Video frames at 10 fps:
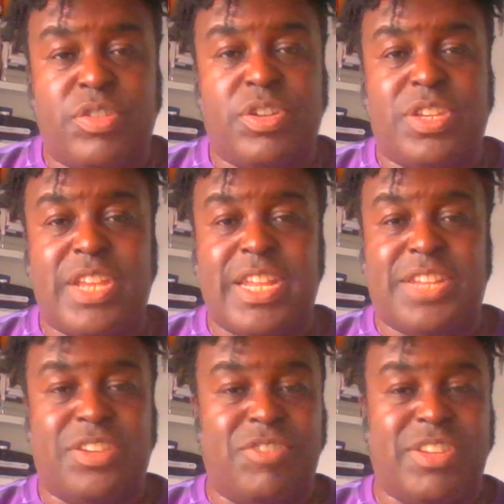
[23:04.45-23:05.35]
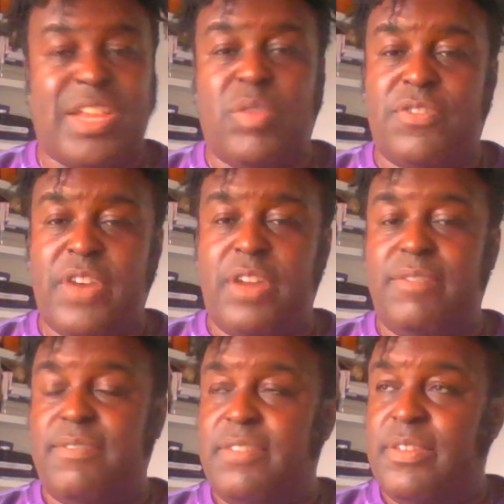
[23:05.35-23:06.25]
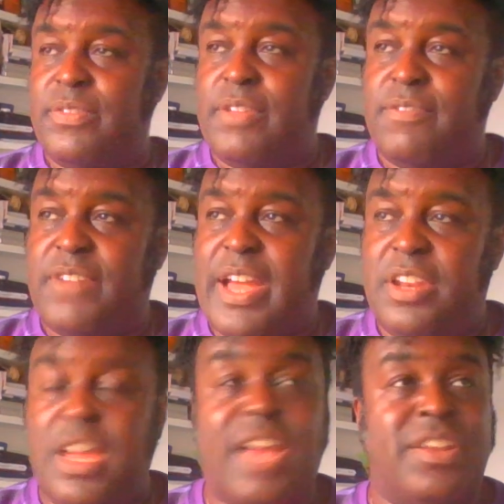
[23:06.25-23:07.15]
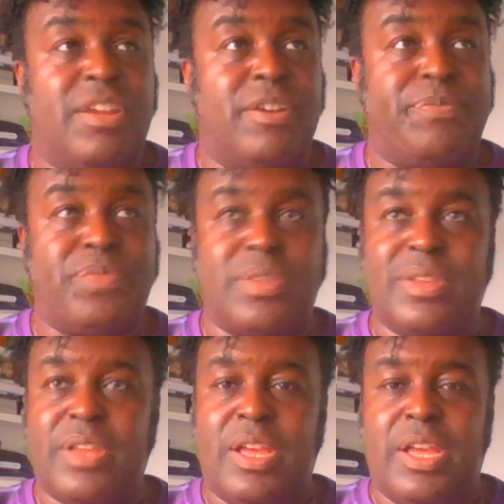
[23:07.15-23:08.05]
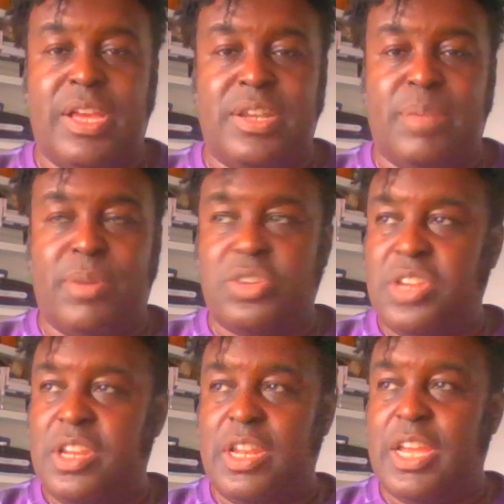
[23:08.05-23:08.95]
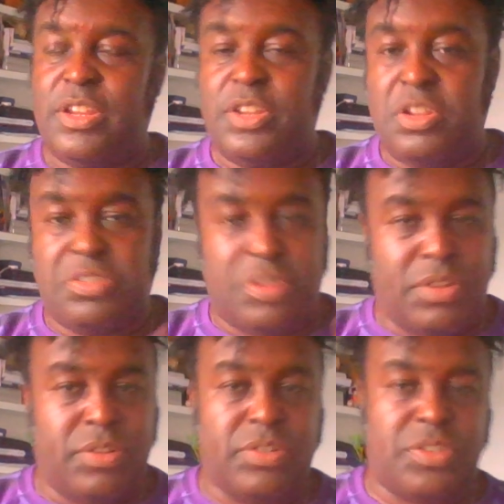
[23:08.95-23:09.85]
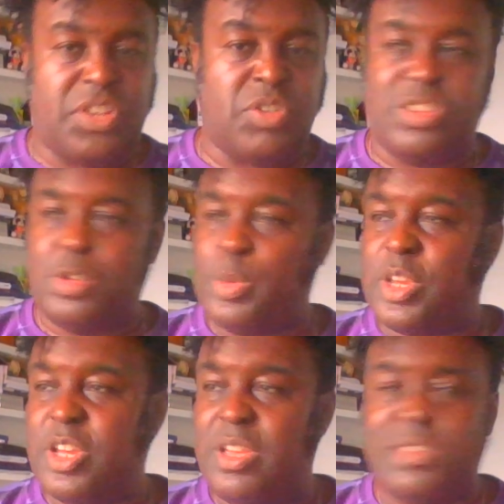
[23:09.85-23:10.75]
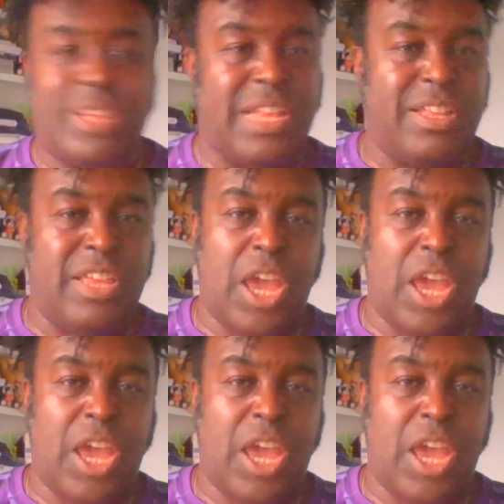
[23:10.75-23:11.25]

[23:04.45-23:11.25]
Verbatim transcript: could say that the reason that we failed and floundered under Pochettino late in those situations is because that